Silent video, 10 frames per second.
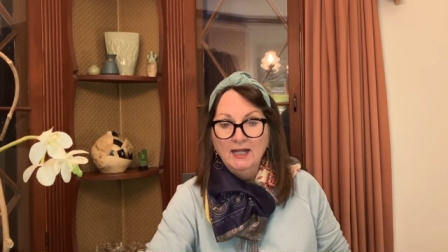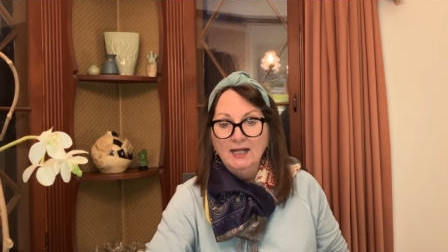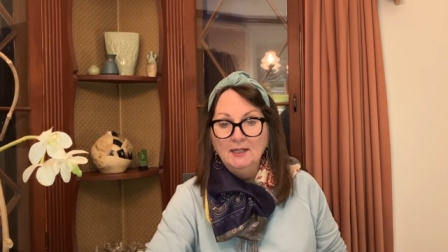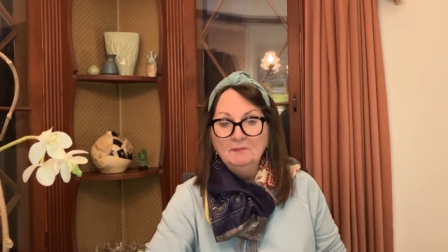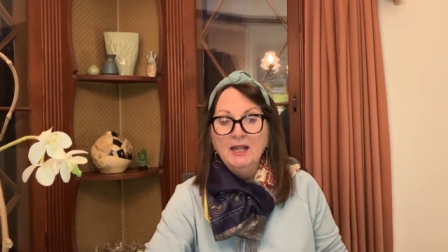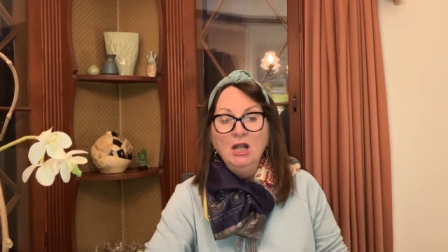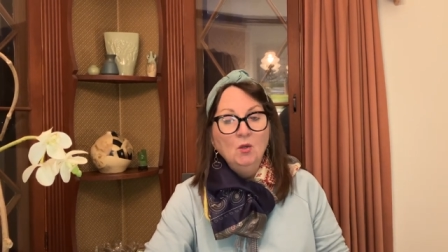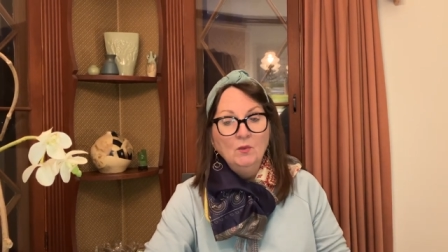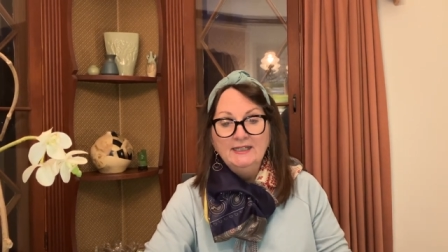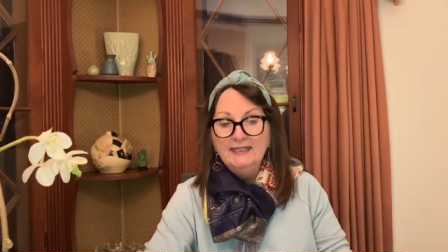Um,
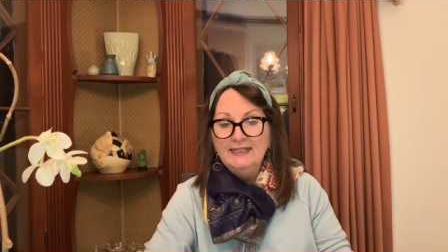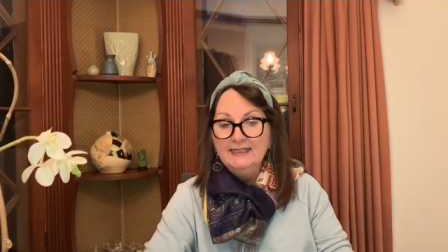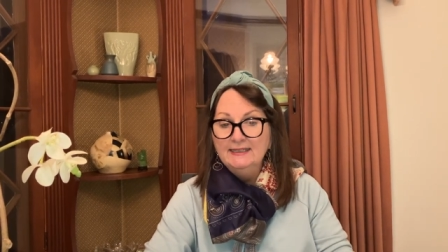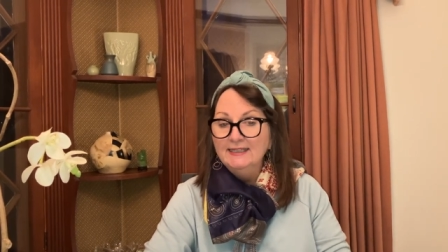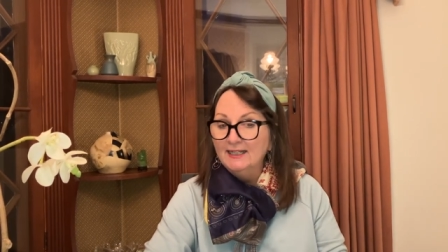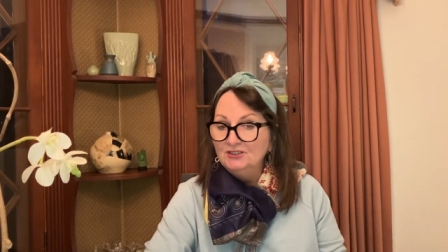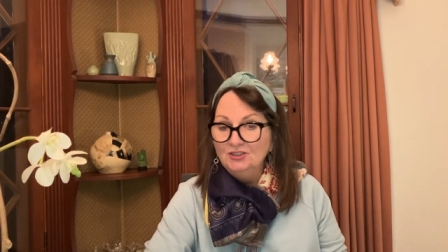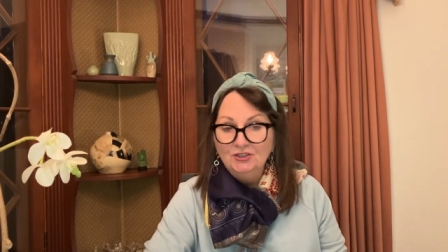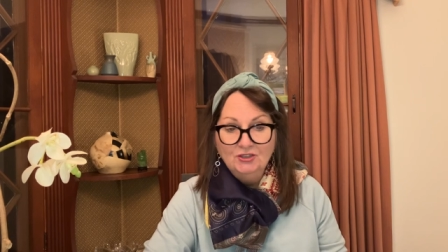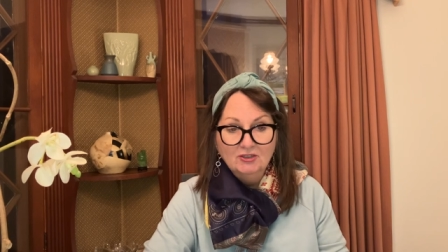when he got
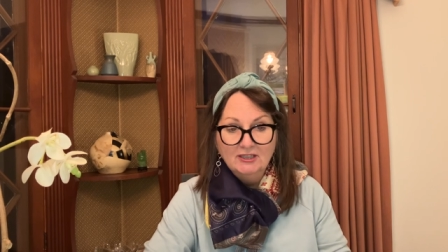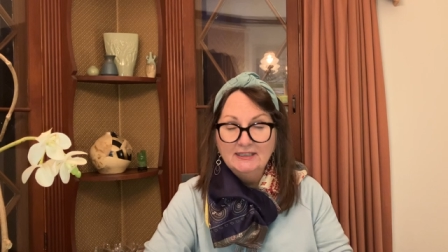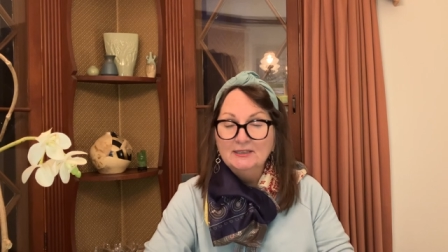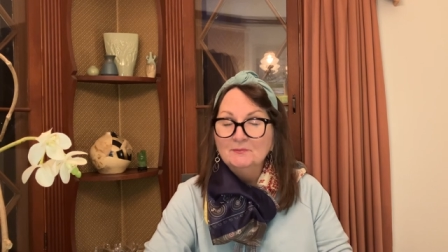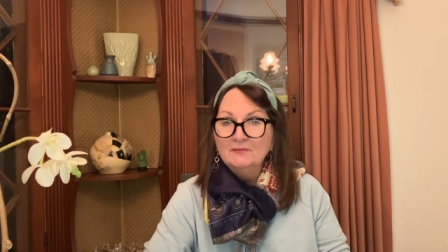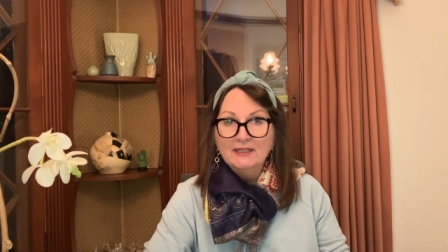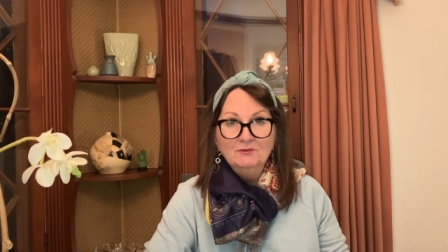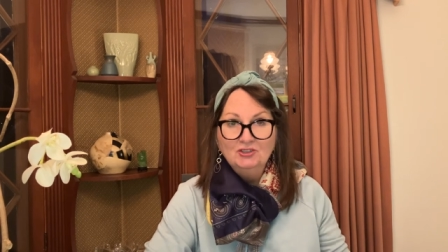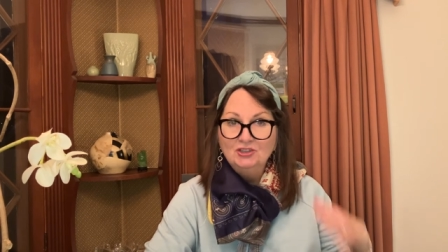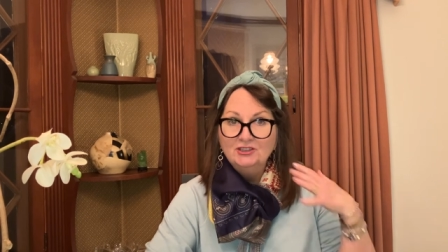to New York,
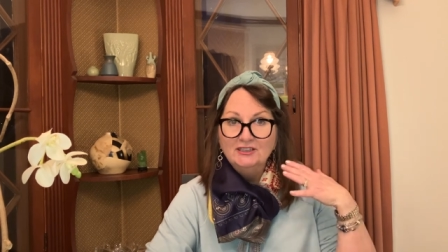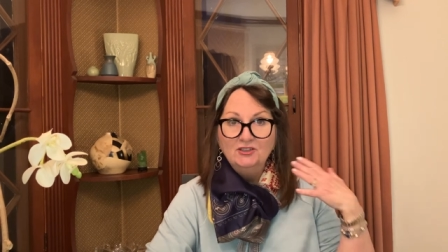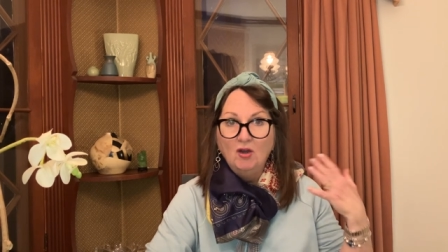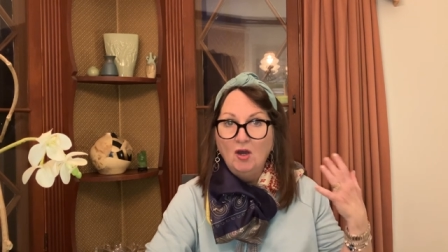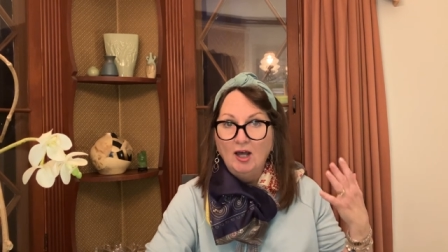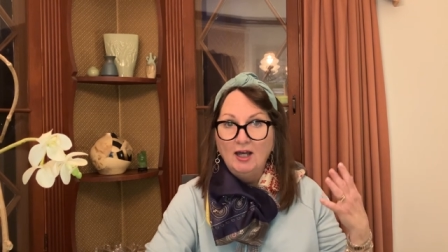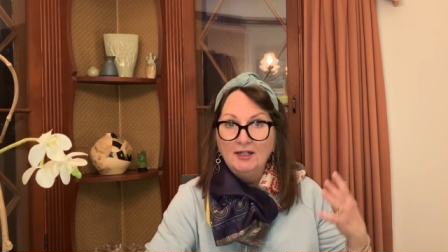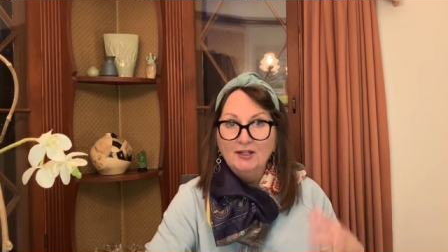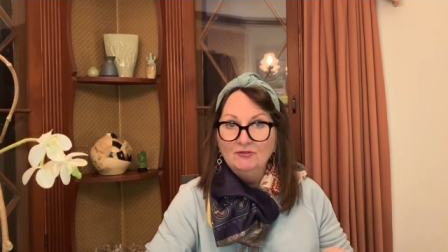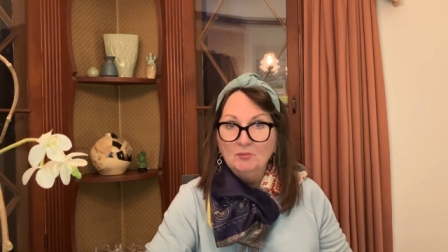he was just in
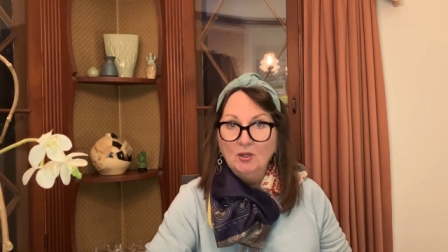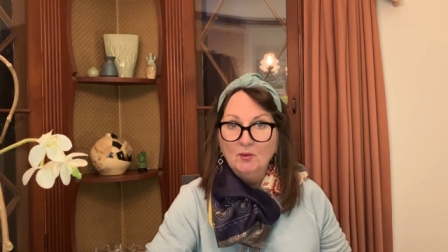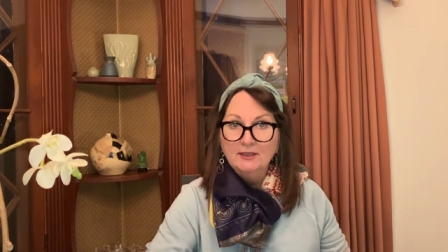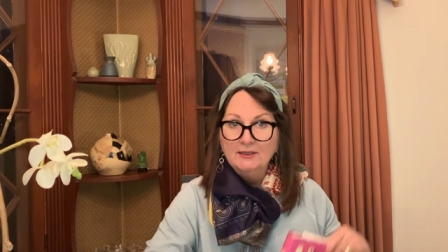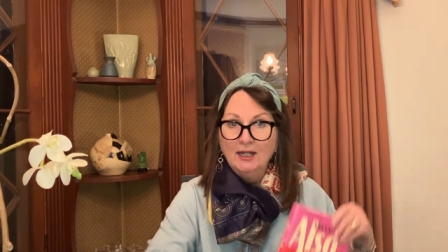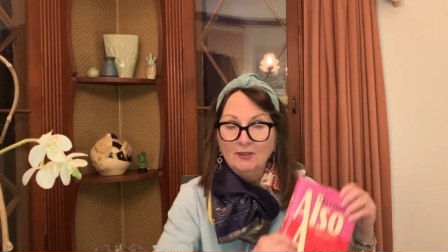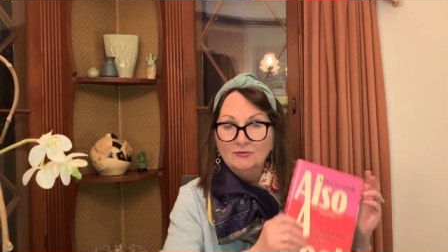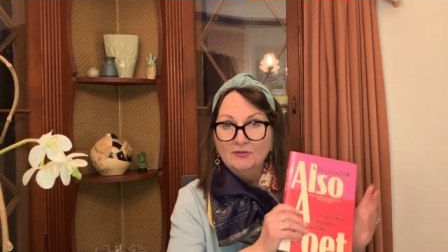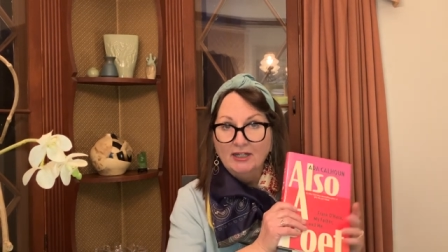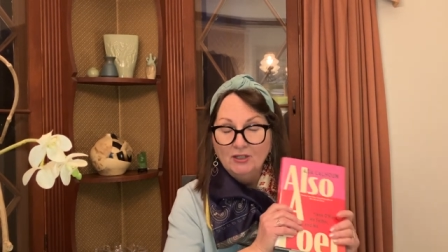awe of the poet
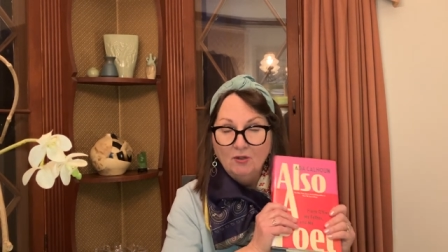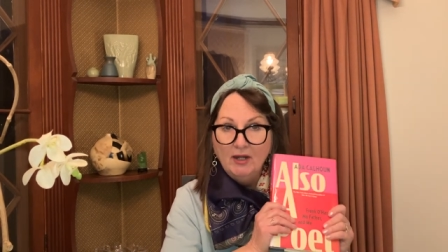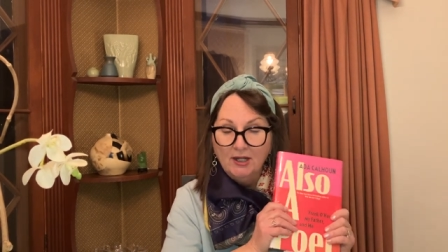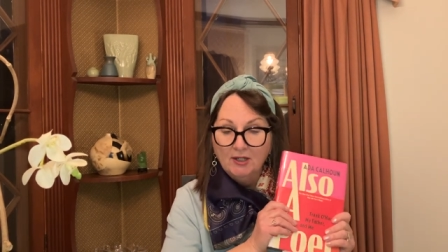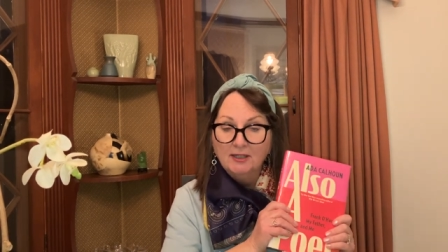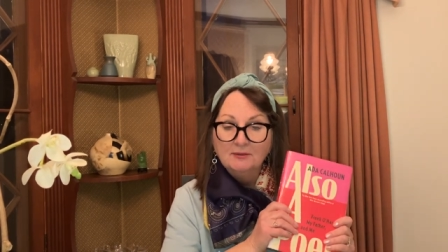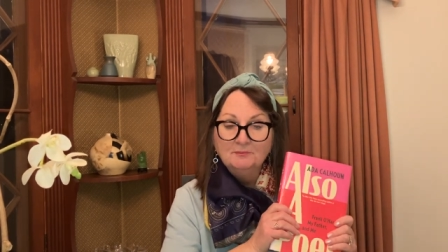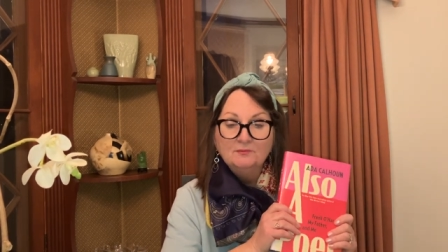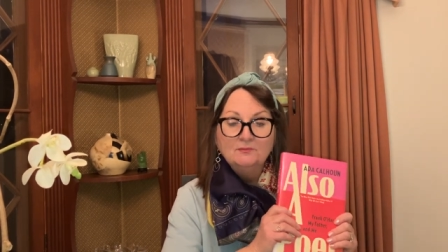Frank O'Hara,